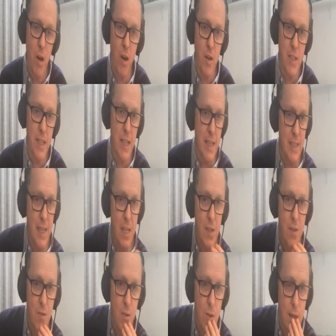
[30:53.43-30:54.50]
locked in their
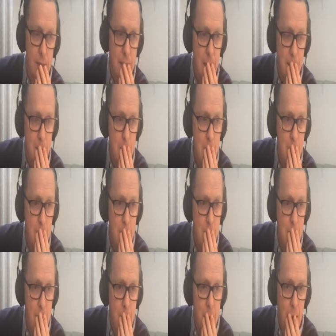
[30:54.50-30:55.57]
cells for all that time.
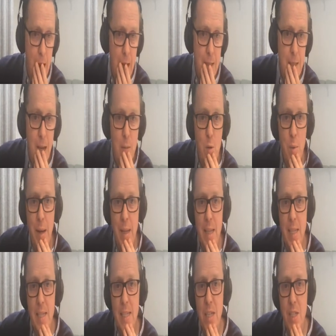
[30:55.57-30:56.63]
And we made
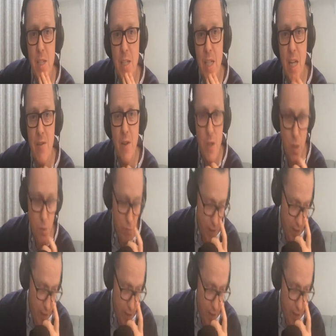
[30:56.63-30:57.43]
the decision to divert some